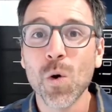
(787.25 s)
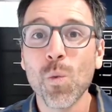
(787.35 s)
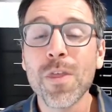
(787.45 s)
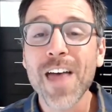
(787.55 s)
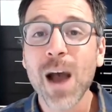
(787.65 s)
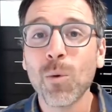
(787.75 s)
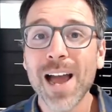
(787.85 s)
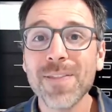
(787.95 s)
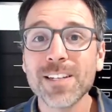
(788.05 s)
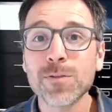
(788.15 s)
With that, we'll
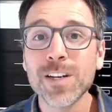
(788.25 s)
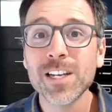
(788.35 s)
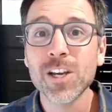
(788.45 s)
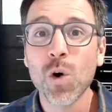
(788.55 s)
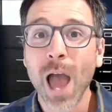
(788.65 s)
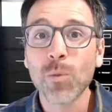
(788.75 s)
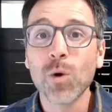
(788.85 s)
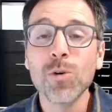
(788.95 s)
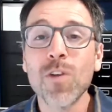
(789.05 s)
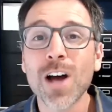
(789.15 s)
end this video and we'll
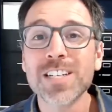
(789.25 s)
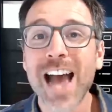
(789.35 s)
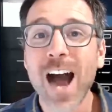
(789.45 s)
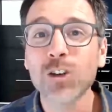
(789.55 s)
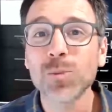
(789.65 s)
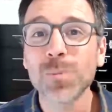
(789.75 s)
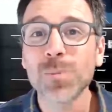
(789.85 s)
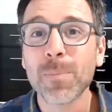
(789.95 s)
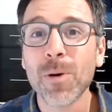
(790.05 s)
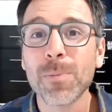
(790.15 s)
move on to algebraic
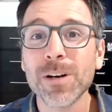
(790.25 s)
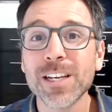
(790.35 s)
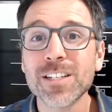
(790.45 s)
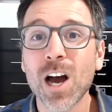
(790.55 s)
properties